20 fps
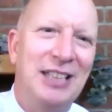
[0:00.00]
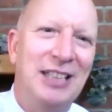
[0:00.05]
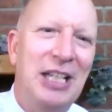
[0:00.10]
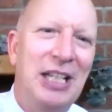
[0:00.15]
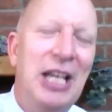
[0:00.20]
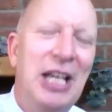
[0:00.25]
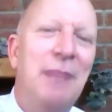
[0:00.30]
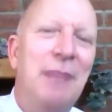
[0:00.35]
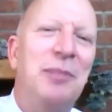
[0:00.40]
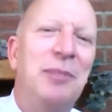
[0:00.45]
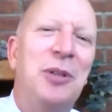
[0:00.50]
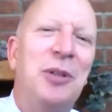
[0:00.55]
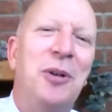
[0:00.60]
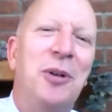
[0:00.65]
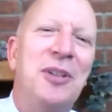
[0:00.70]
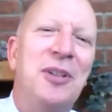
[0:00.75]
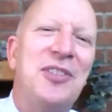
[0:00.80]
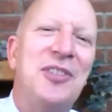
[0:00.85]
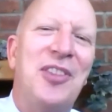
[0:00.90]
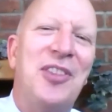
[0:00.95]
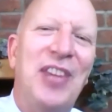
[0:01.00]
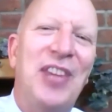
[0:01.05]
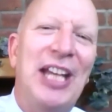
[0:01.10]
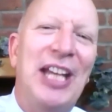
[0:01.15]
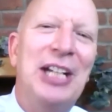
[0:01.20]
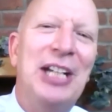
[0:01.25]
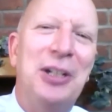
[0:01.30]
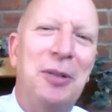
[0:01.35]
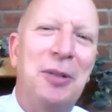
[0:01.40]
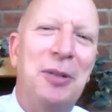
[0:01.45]
because they
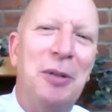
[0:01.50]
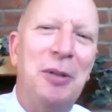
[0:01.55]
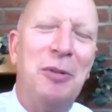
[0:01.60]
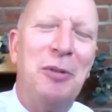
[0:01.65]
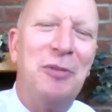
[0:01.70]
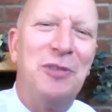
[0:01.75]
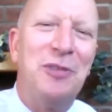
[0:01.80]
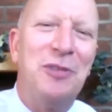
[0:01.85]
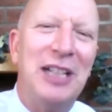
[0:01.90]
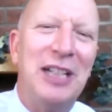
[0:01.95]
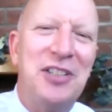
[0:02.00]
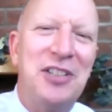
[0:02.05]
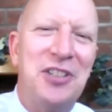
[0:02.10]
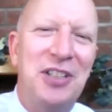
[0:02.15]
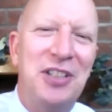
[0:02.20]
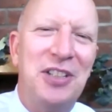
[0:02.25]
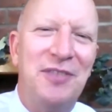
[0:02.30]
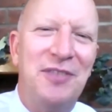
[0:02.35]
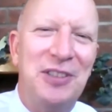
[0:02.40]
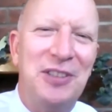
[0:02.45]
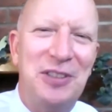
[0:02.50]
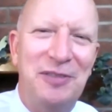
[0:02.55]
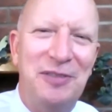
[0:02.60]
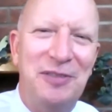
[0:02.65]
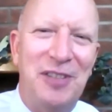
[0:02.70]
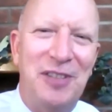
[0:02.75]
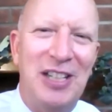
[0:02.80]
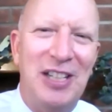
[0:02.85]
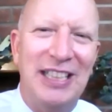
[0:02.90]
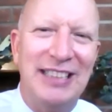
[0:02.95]
are a reflection of the
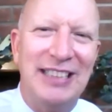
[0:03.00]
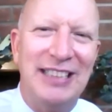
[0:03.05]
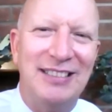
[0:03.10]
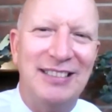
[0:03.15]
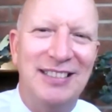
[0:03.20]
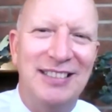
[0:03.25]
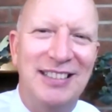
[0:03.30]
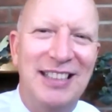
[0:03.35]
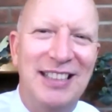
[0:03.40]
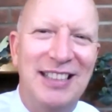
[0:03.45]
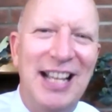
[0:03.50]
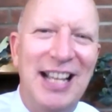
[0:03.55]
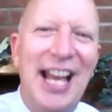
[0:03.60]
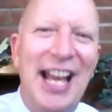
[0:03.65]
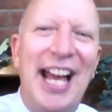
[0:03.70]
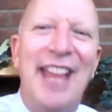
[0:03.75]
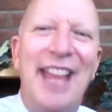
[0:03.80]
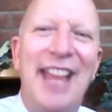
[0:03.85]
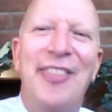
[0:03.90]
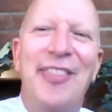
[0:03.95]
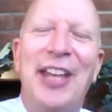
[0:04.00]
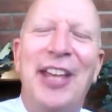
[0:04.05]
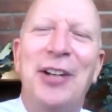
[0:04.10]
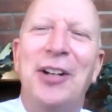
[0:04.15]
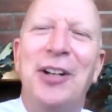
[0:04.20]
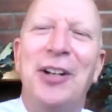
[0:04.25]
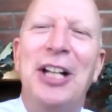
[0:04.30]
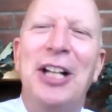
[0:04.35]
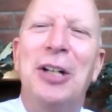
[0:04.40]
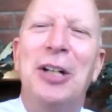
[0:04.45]
divine, and they are
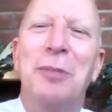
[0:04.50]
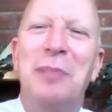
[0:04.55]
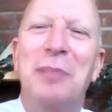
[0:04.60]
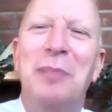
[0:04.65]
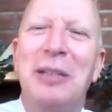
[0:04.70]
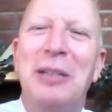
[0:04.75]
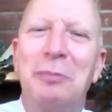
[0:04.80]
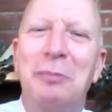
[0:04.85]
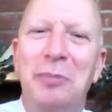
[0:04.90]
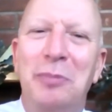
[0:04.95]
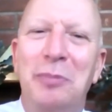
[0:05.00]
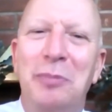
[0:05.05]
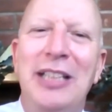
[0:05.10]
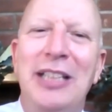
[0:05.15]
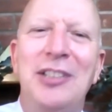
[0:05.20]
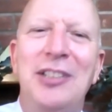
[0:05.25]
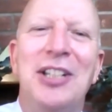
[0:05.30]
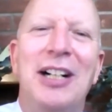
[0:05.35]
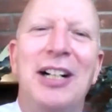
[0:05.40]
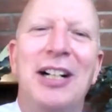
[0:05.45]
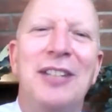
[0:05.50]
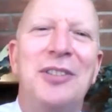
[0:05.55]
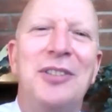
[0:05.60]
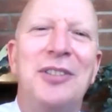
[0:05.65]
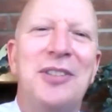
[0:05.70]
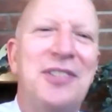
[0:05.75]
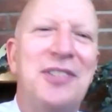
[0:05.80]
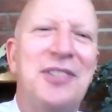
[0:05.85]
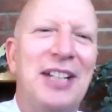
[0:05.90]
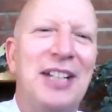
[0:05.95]
helping me to
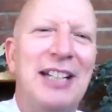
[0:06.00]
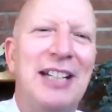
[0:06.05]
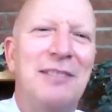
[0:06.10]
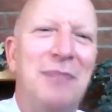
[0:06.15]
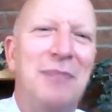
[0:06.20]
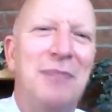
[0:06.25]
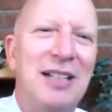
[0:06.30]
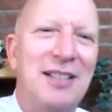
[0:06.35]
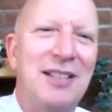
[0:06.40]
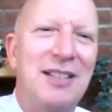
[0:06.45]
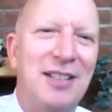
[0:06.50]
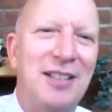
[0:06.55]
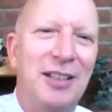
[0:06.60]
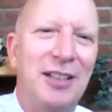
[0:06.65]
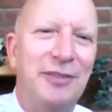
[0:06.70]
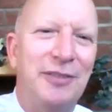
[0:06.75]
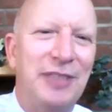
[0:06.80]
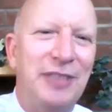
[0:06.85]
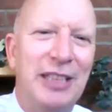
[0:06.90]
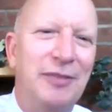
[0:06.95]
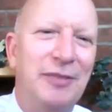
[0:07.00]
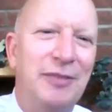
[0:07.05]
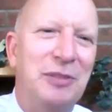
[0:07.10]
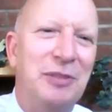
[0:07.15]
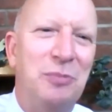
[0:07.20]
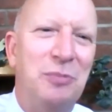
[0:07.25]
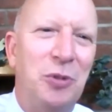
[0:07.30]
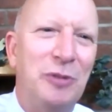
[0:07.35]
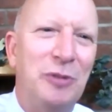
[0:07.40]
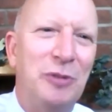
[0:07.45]
understand myself even more
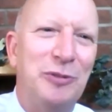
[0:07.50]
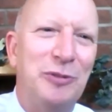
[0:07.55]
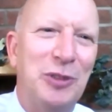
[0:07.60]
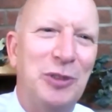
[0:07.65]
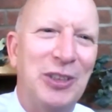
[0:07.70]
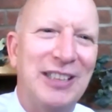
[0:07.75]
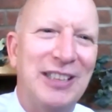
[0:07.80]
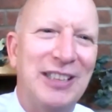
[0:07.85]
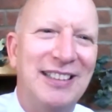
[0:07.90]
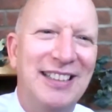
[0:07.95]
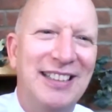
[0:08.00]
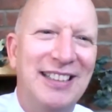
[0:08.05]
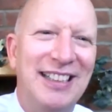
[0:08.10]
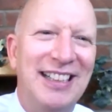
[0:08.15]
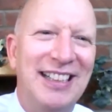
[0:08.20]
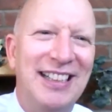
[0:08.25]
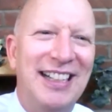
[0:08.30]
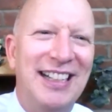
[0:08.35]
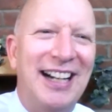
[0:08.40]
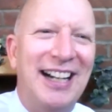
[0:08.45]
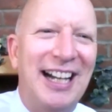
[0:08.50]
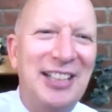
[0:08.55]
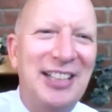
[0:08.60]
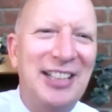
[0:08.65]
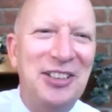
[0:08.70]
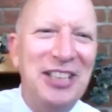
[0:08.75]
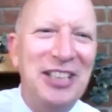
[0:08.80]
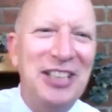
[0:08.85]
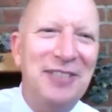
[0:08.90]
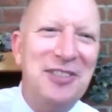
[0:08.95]
fully. I can
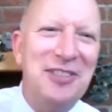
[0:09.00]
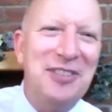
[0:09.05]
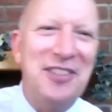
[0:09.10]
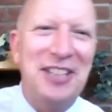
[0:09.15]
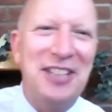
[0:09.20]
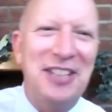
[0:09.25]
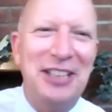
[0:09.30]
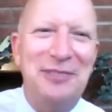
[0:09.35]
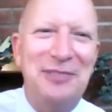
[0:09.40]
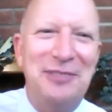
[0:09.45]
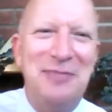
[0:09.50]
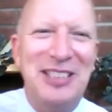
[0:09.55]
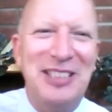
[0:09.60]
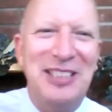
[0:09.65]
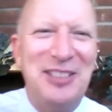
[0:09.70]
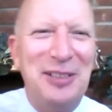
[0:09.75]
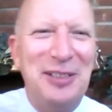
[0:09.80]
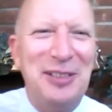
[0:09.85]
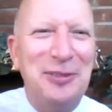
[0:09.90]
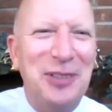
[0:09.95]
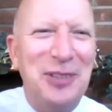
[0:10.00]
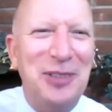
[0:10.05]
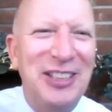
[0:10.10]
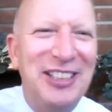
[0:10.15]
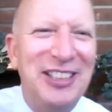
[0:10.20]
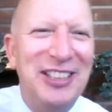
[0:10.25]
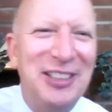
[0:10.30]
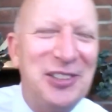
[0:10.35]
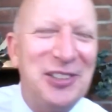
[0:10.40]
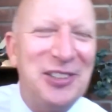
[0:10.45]
even say of my dear friend here,
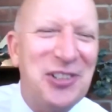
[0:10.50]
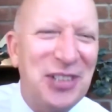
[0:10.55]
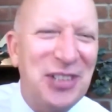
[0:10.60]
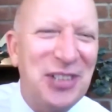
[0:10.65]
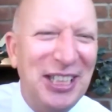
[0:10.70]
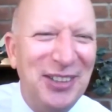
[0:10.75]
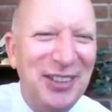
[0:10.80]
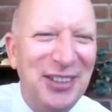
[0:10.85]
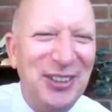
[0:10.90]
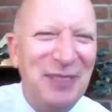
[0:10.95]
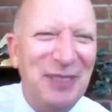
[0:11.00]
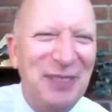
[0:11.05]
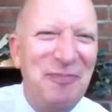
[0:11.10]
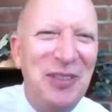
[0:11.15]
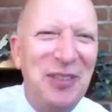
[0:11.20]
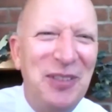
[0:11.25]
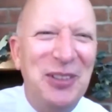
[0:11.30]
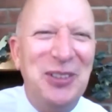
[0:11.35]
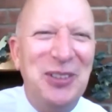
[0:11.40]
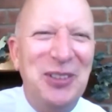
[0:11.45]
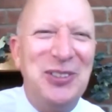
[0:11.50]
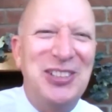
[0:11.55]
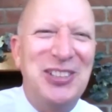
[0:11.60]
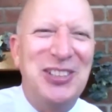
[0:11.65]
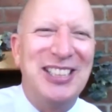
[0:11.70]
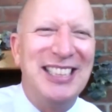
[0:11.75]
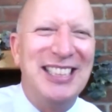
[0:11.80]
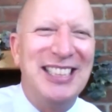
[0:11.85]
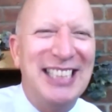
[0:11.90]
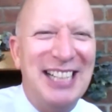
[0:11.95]
Sharon, who's
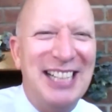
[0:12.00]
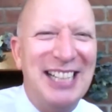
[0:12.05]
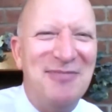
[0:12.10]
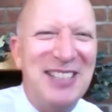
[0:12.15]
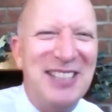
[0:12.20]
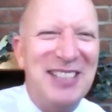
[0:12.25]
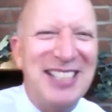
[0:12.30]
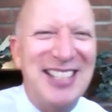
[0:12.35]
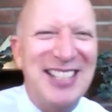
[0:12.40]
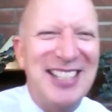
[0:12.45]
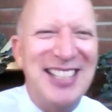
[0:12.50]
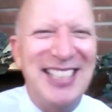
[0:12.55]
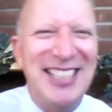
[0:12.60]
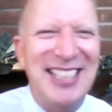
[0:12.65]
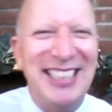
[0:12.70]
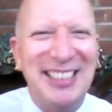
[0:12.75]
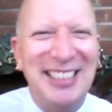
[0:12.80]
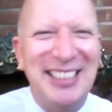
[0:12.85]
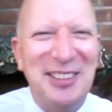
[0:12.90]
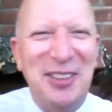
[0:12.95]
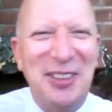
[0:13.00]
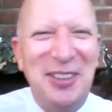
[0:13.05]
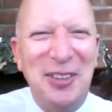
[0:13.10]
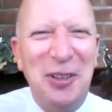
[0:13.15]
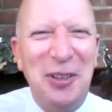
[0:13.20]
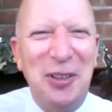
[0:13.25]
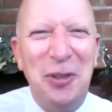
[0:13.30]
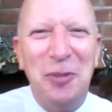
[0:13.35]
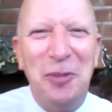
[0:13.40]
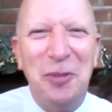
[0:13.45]
sitting at my side in her
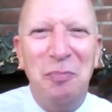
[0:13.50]
home,